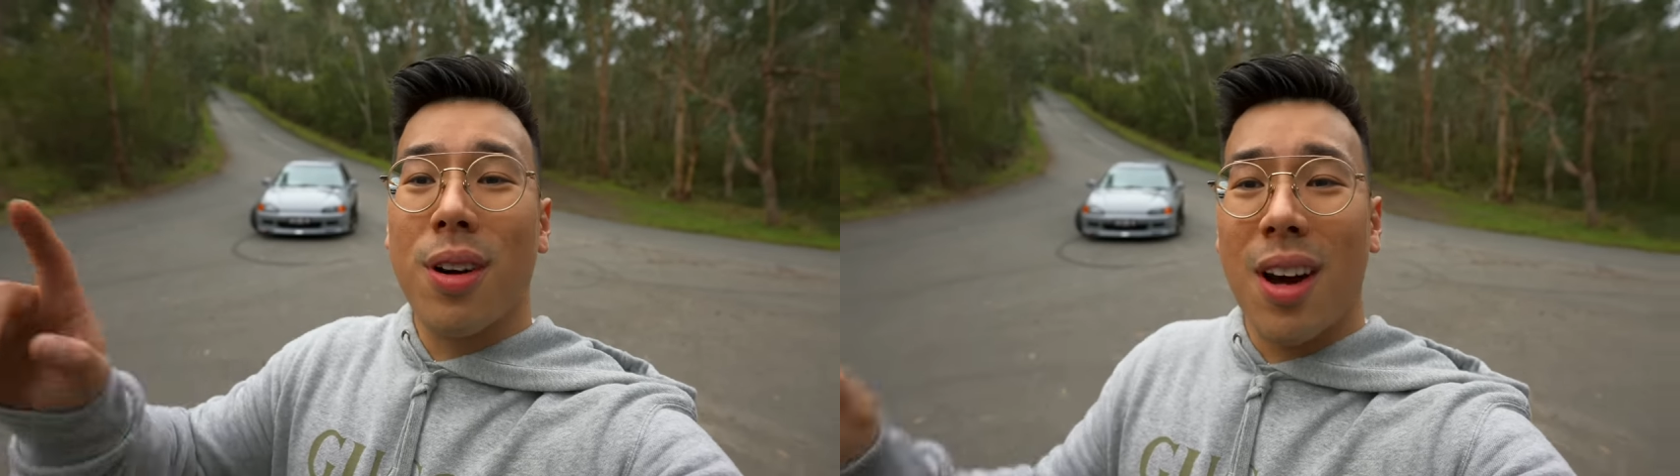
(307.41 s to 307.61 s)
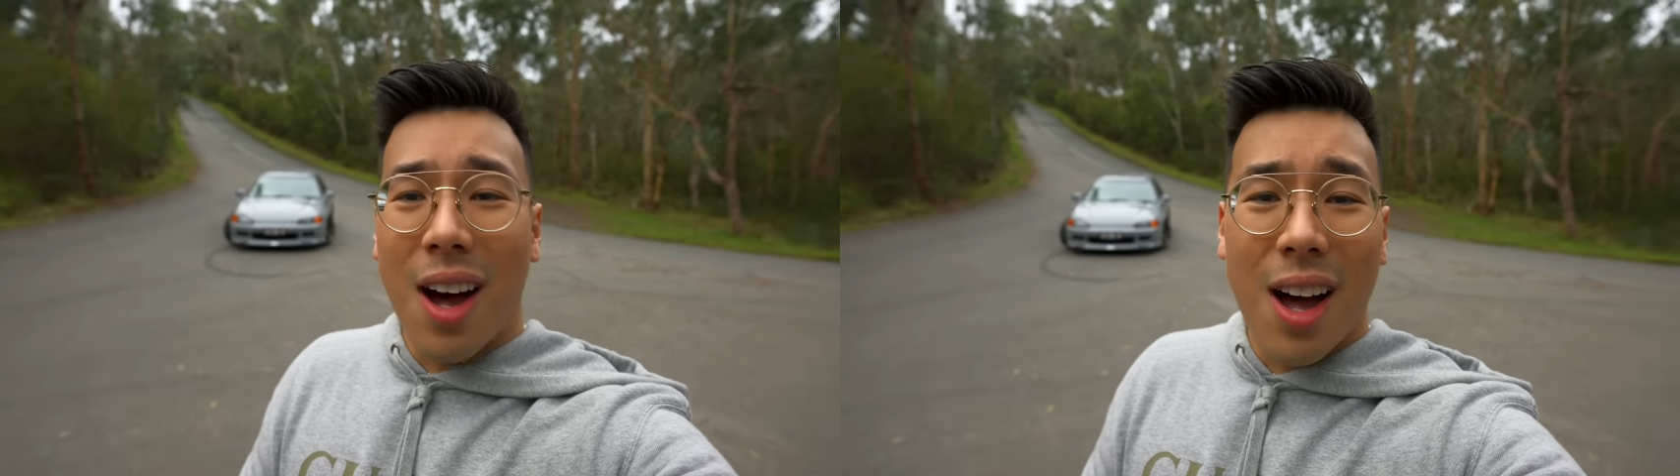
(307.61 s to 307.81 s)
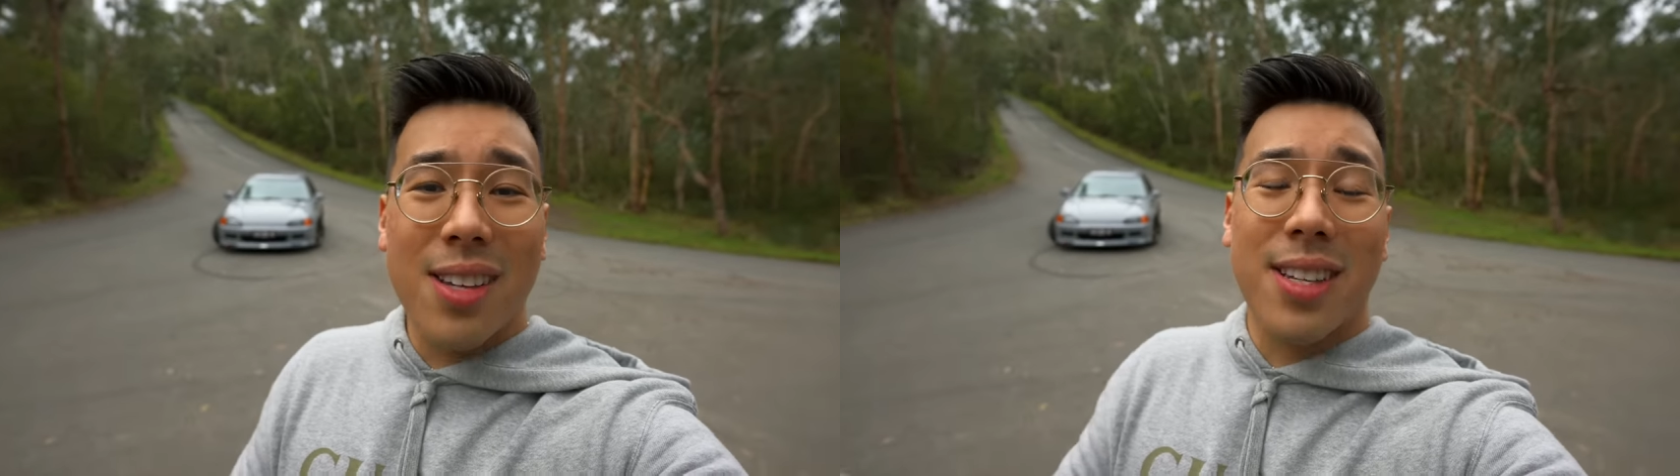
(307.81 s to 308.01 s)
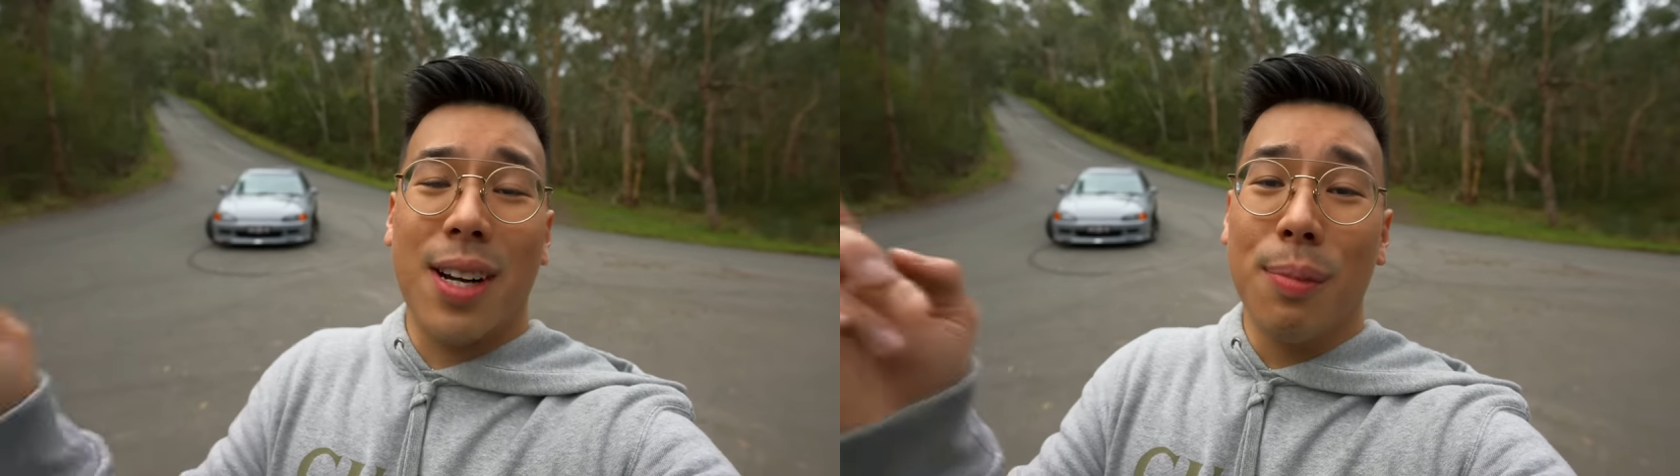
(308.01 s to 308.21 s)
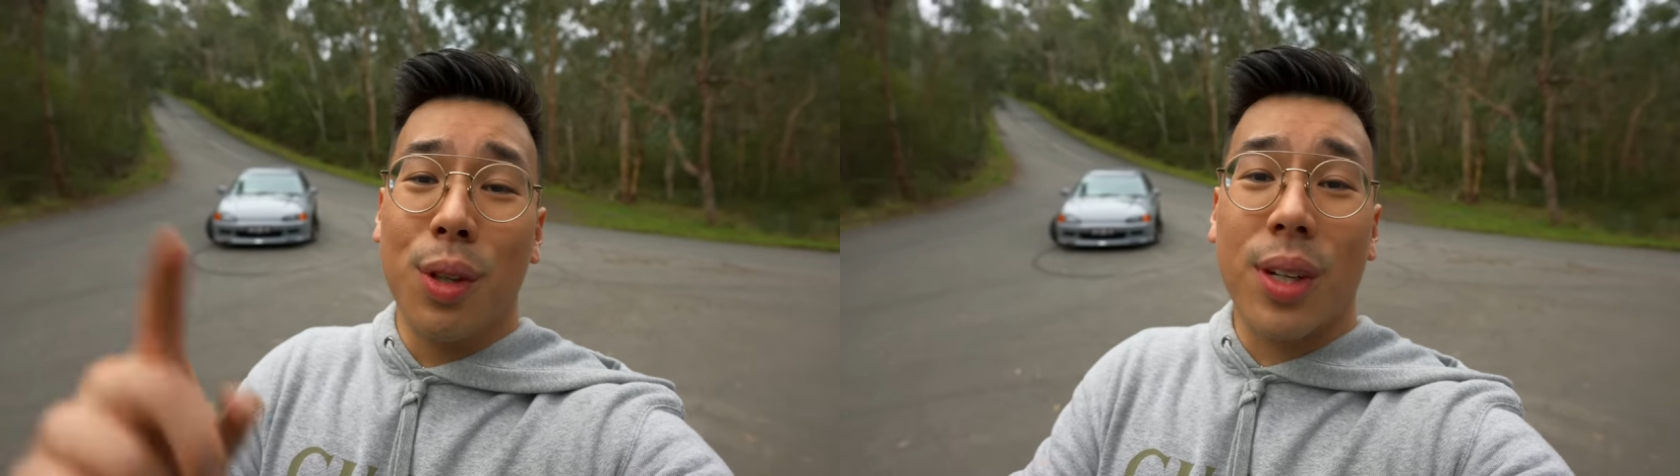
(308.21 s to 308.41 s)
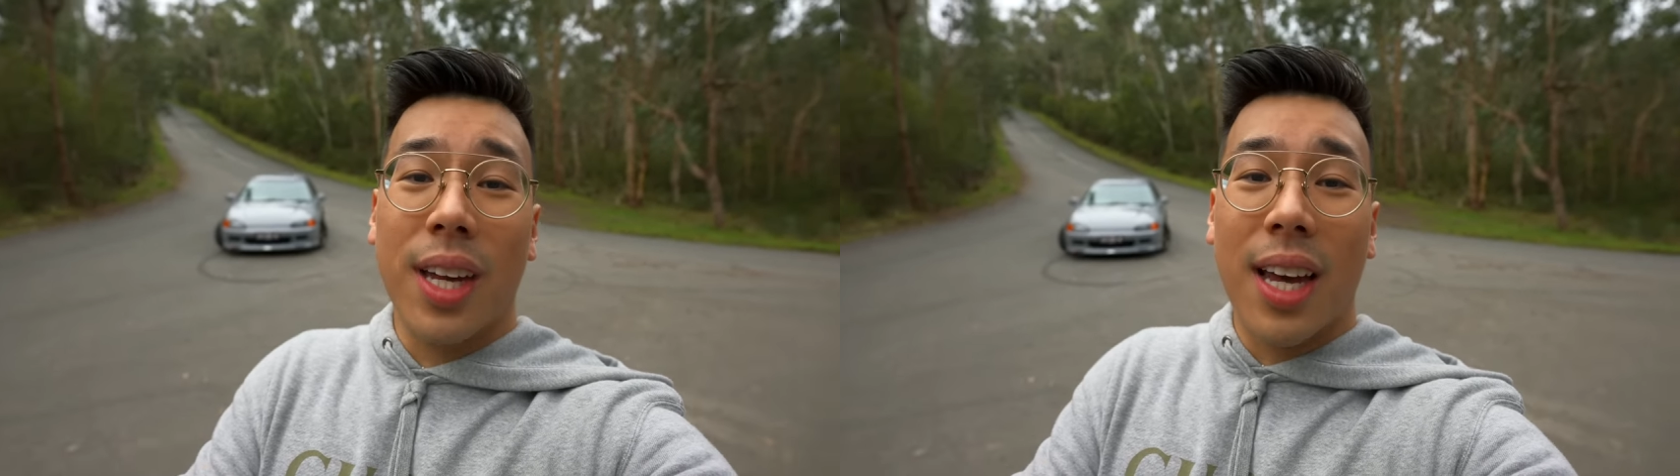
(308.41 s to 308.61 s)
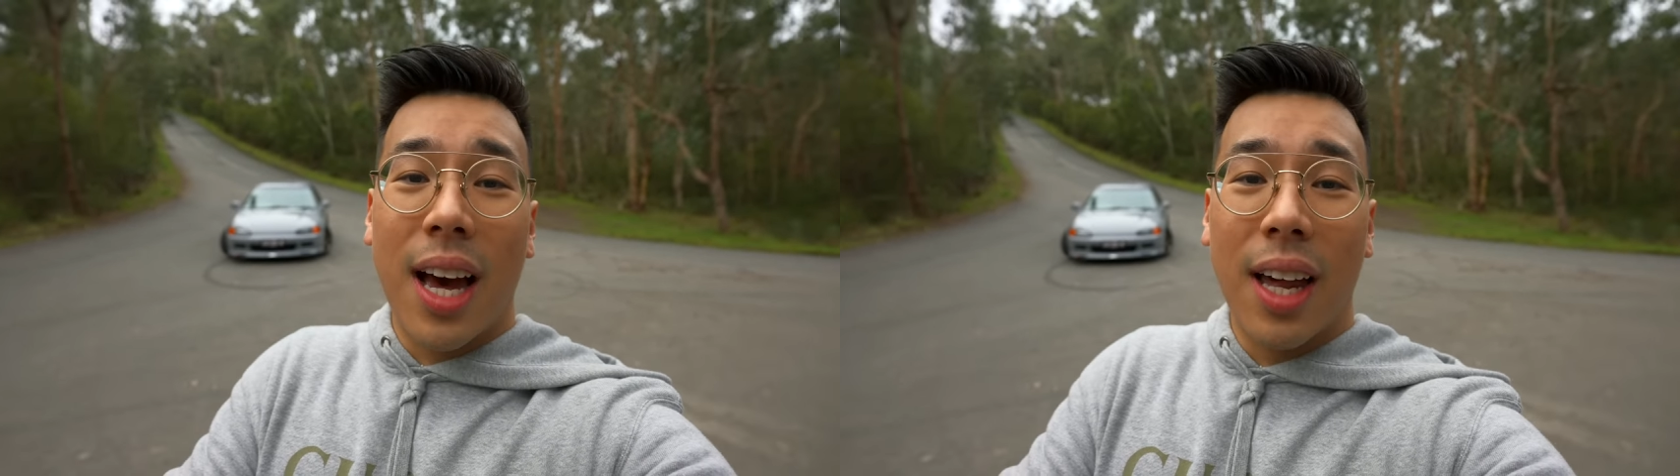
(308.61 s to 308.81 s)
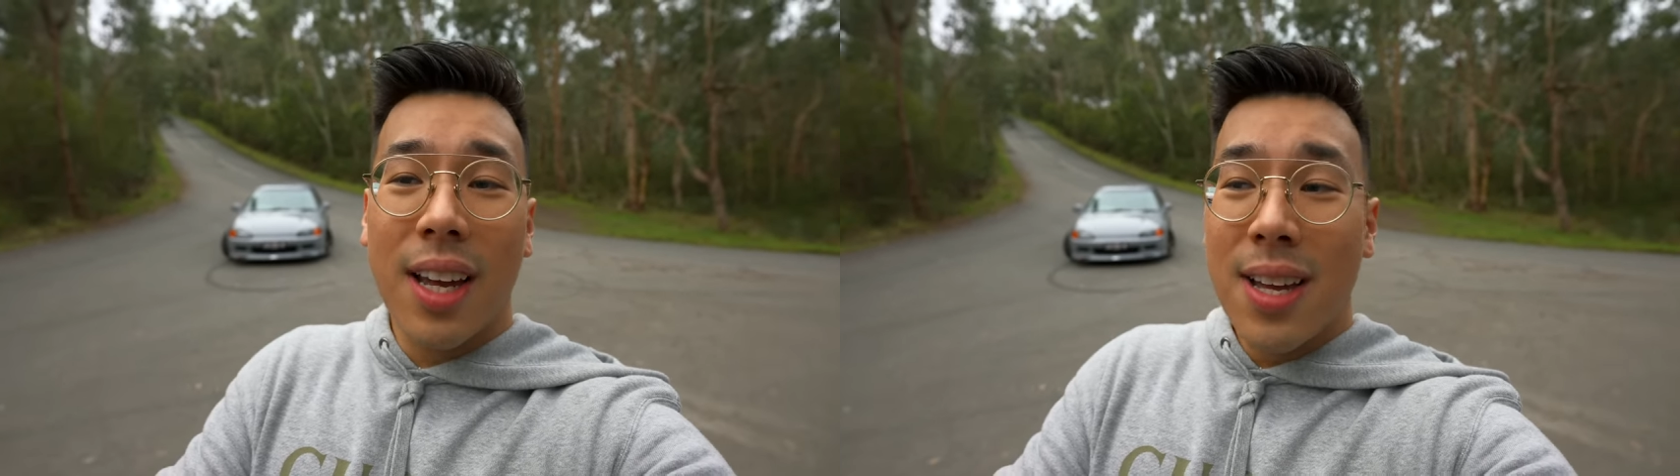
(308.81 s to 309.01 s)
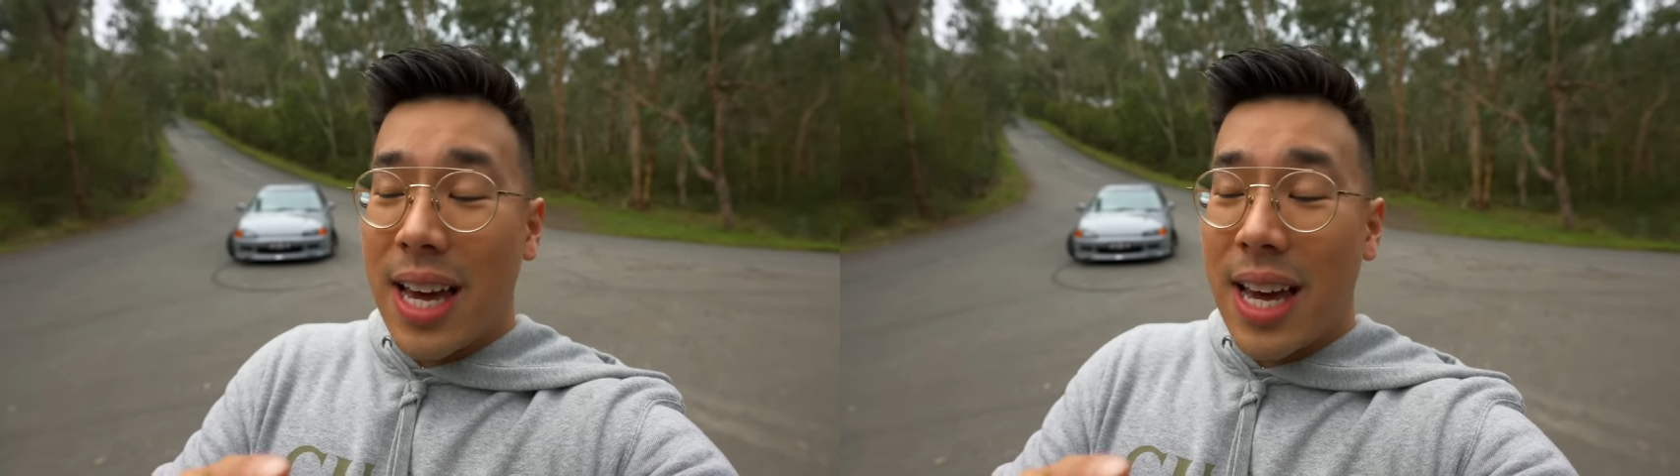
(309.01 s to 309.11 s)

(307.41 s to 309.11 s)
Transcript: cars that I'm looking at,